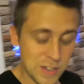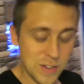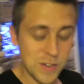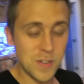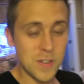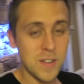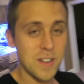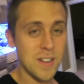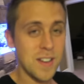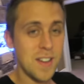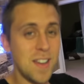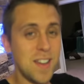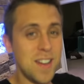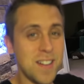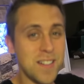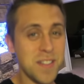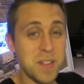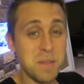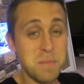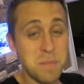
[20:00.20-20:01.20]
you
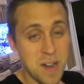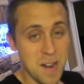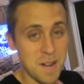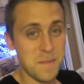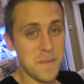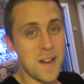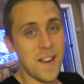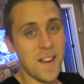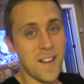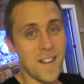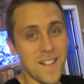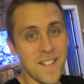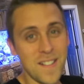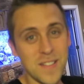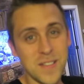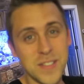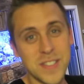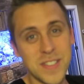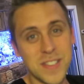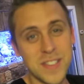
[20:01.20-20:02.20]
from the bottom of my
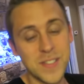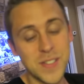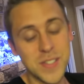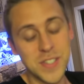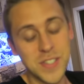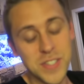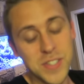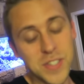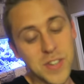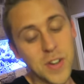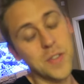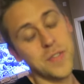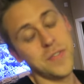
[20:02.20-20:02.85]
heart. It was, it was so